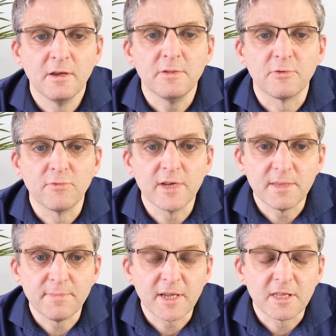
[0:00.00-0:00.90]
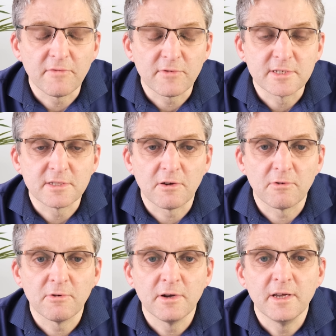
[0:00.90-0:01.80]
The really big difference,
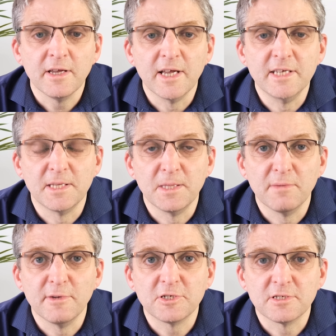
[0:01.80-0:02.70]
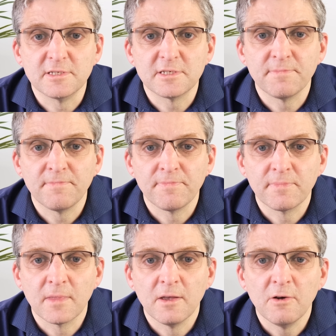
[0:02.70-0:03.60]
though, is in the emissions.
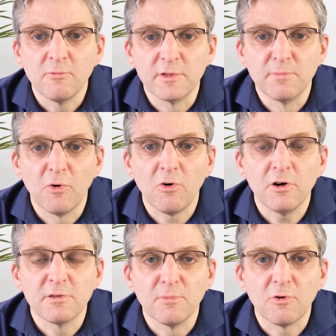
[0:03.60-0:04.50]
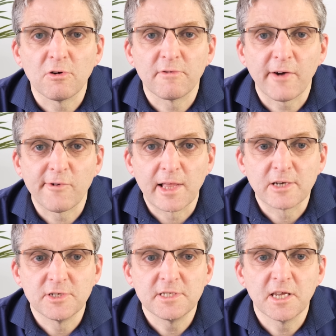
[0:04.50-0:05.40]
With more and more of our
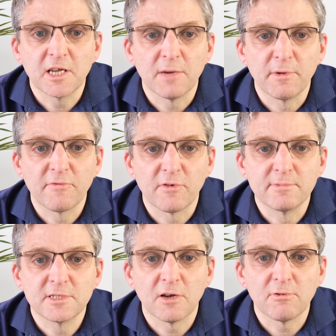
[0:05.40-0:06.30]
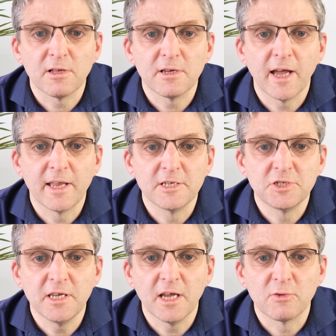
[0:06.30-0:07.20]
electricity coming from solar
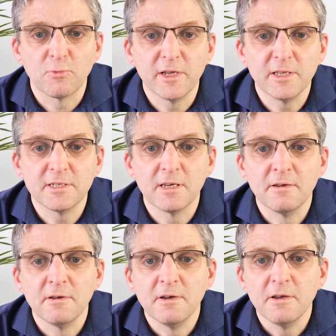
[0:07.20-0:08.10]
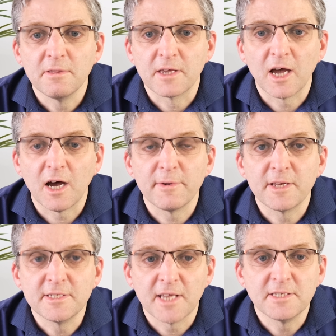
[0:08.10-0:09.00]
energy and wind, the carbon
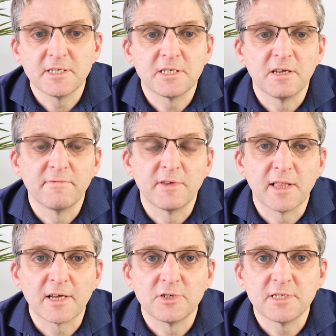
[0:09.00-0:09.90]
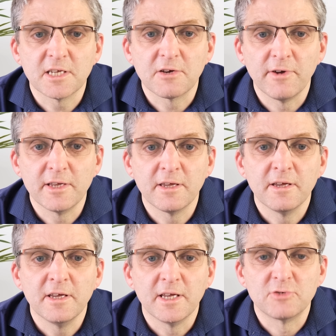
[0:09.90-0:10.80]
intensity of the electricity grid
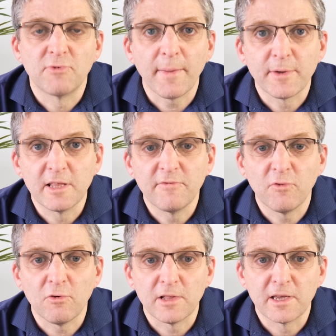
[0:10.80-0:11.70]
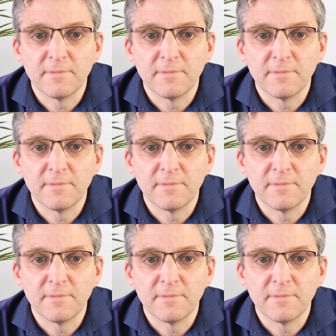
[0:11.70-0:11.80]
is rapidly falling.